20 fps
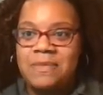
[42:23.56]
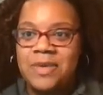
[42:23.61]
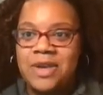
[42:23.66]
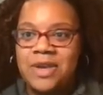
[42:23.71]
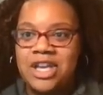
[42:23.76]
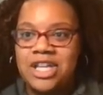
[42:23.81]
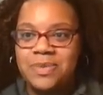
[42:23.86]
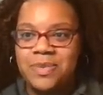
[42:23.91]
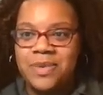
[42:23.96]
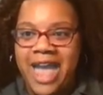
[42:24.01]

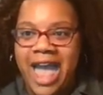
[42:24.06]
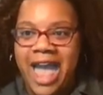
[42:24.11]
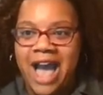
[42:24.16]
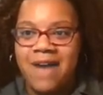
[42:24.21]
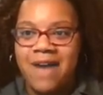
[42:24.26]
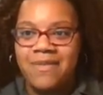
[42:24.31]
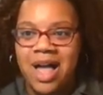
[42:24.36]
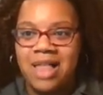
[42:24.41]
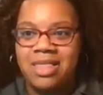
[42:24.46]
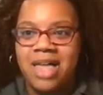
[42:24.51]
because we
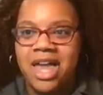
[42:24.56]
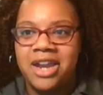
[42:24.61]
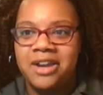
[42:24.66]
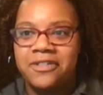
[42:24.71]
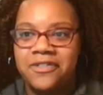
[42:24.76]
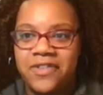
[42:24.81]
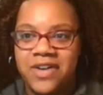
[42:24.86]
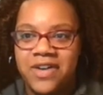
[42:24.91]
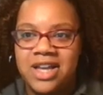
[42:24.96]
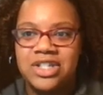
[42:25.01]
have a lot
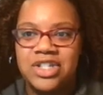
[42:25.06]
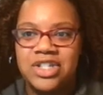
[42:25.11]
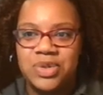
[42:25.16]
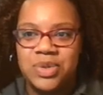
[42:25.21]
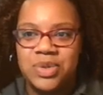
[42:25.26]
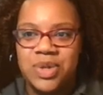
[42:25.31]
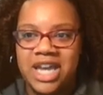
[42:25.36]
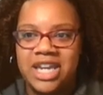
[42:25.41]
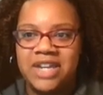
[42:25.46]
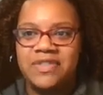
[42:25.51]
of funds
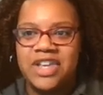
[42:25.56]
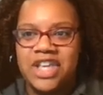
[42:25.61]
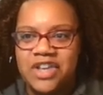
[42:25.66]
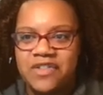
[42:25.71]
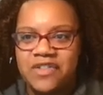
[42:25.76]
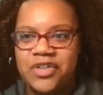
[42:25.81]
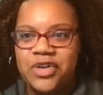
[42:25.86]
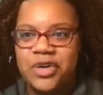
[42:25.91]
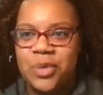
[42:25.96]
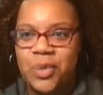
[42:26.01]
to kind of
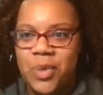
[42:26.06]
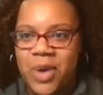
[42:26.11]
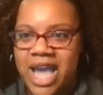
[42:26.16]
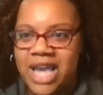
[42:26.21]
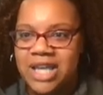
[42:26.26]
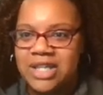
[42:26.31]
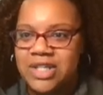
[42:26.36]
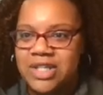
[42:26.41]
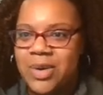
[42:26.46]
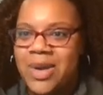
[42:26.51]
give your
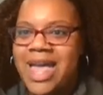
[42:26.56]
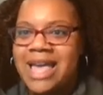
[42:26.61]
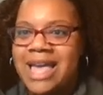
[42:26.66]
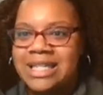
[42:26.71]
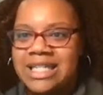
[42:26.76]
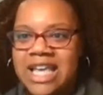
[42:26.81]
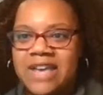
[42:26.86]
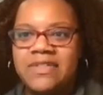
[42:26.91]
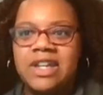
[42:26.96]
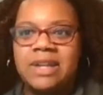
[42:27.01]
way. So
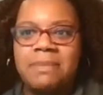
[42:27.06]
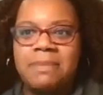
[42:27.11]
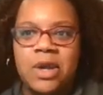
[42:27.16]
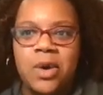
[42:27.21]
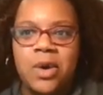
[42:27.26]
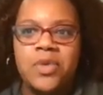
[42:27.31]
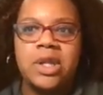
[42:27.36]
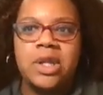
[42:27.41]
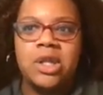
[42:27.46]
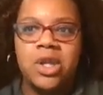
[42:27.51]
definitely be
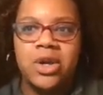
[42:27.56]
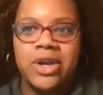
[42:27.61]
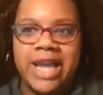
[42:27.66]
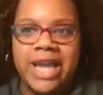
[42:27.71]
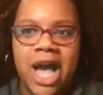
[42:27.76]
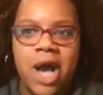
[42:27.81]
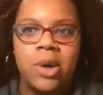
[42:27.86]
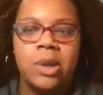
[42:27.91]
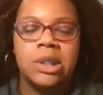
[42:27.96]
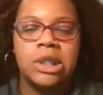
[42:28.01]
on the
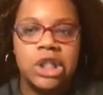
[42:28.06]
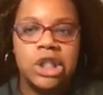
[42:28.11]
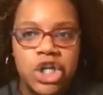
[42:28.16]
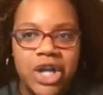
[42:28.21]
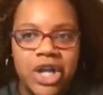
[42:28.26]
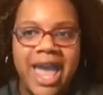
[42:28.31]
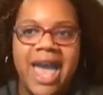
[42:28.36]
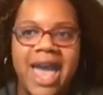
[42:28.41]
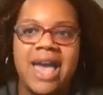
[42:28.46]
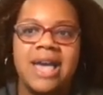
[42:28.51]
lookout.
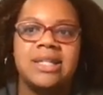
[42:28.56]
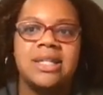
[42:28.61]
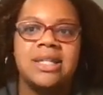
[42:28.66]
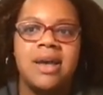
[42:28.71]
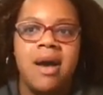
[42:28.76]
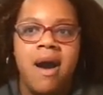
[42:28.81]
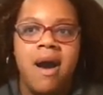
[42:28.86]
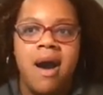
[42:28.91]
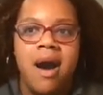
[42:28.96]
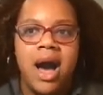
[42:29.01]
Look at
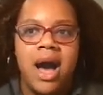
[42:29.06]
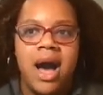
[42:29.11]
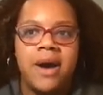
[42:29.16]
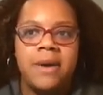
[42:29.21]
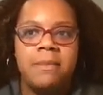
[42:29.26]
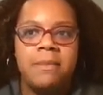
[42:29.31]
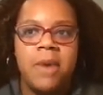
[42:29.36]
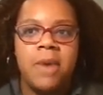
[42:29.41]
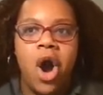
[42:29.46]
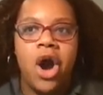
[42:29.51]

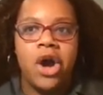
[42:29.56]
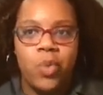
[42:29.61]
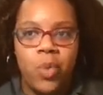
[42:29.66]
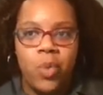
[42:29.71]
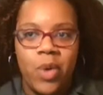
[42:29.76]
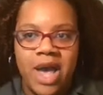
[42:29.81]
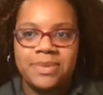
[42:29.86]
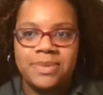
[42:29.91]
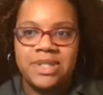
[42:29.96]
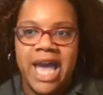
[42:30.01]
our
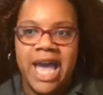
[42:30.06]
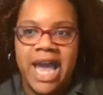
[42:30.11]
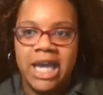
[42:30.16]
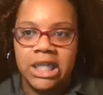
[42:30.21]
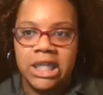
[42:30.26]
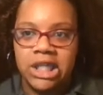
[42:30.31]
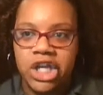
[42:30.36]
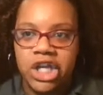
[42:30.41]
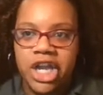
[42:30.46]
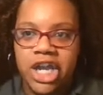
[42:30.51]
website,
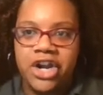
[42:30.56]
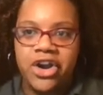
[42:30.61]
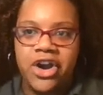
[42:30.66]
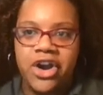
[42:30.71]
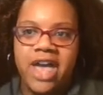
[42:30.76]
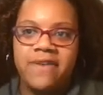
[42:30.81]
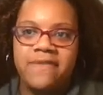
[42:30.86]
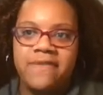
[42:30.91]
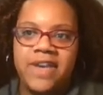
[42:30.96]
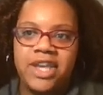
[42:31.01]
look at our
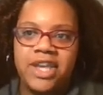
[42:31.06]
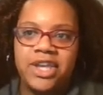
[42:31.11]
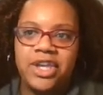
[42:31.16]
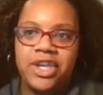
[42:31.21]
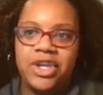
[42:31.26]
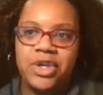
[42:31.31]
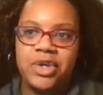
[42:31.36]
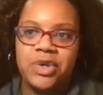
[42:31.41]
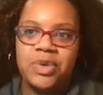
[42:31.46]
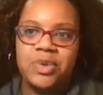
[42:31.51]

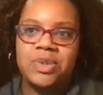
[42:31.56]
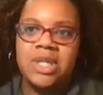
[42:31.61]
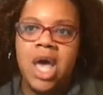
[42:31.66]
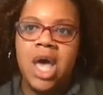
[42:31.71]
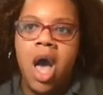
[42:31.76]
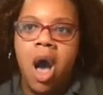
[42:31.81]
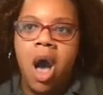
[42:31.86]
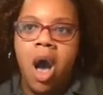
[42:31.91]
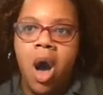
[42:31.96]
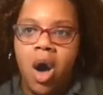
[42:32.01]
FAQs,
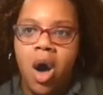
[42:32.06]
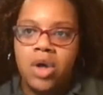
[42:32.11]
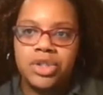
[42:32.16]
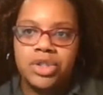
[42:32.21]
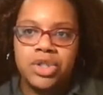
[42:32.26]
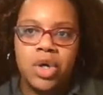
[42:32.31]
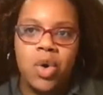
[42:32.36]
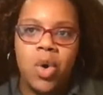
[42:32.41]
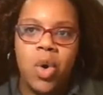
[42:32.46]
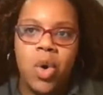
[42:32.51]

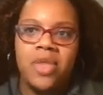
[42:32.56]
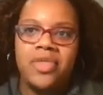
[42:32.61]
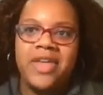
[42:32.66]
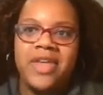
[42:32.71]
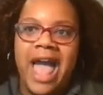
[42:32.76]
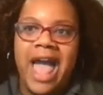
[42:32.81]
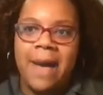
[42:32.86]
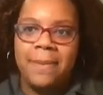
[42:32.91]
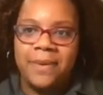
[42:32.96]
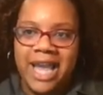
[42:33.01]
also on
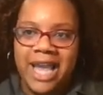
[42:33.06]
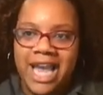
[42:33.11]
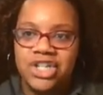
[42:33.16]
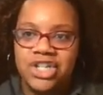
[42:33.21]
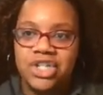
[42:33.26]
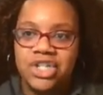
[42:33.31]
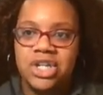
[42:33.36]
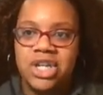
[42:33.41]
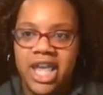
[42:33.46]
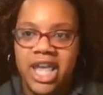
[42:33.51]
the
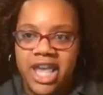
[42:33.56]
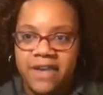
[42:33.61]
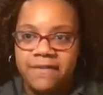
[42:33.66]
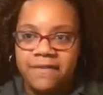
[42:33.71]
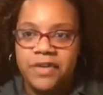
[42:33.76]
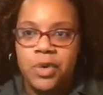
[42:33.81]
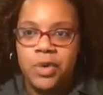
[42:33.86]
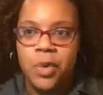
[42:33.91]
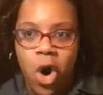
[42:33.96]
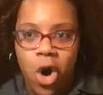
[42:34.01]
application if
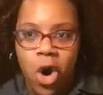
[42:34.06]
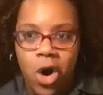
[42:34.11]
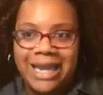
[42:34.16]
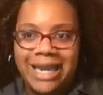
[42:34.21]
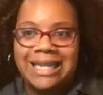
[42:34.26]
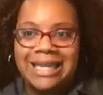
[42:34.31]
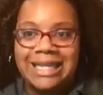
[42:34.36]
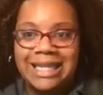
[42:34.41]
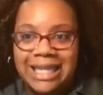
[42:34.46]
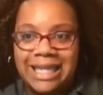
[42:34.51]
you are
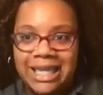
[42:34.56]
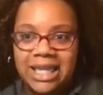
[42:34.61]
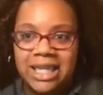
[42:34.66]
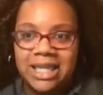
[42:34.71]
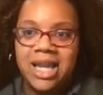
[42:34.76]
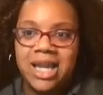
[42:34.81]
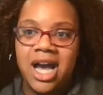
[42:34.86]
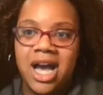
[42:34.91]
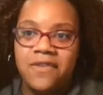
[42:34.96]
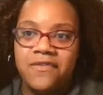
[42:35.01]
in
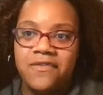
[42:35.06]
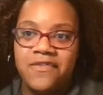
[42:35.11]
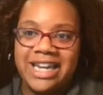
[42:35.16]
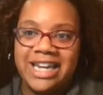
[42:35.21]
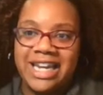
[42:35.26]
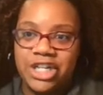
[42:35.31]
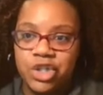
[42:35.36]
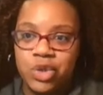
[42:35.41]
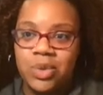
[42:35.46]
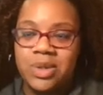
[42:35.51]
need of
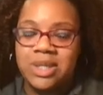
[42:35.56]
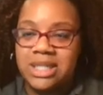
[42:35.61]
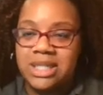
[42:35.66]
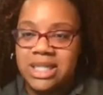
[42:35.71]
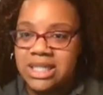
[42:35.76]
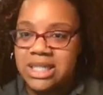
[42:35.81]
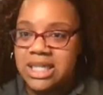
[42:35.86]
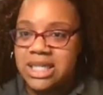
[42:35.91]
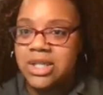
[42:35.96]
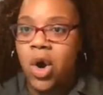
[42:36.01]
financial
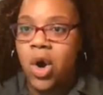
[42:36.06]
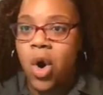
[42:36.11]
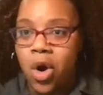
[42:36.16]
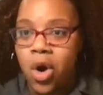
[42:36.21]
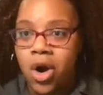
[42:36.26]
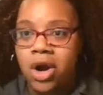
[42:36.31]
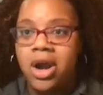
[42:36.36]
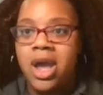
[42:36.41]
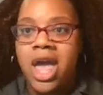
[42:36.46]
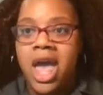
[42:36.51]
assistance
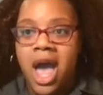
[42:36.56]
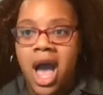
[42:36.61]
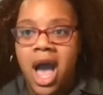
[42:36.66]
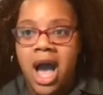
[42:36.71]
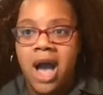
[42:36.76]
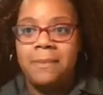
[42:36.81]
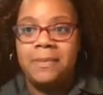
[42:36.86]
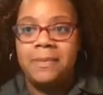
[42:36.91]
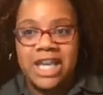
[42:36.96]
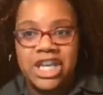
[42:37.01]
or
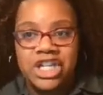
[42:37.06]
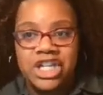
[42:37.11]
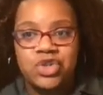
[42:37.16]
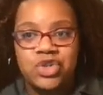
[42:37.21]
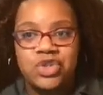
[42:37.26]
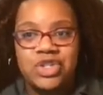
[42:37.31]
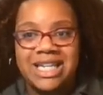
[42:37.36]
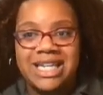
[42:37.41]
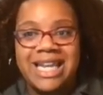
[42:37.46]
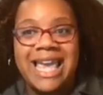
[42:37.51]
be
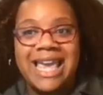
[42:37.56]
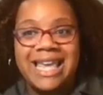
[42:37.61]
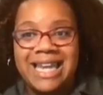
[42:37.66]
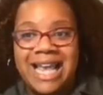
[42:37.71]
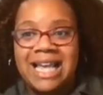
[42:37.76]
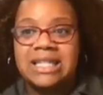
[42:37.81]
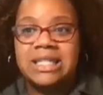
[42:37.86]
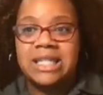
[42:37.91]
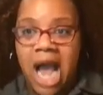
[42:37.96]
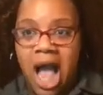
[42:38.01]
interested in
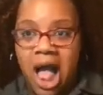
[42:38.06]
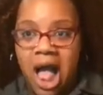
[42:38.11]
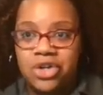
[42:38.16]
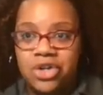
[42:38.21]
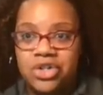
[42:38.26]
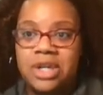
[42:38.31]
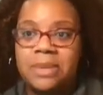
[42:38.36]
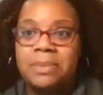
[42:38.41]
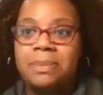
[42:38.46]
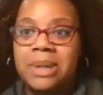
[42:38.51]
a
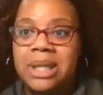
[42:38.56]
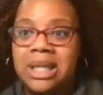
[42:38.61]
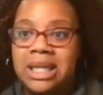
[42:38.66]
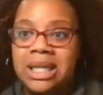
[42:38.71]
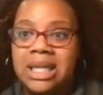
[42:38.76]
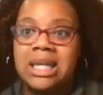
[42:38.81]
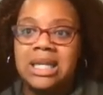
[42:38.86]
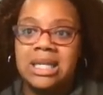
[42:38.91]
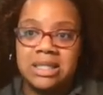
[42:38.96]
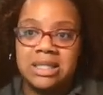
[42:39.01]
scholarship,
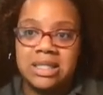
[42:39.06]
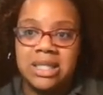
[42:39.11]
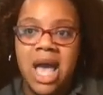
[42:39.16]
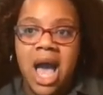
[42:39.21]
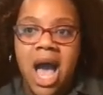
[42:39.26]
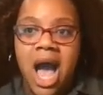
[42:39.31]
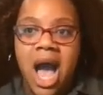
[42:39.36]
please.